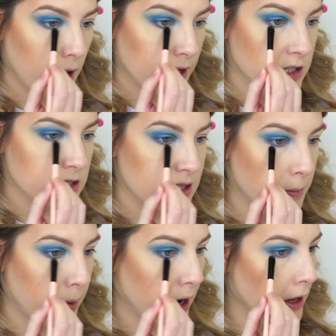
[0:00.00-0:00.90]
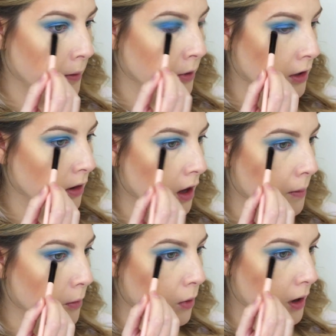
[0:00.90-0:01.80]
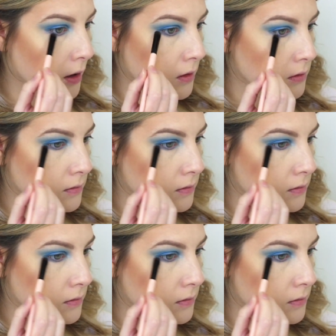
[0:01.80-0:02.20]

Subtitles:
I just dip back in with a lot more.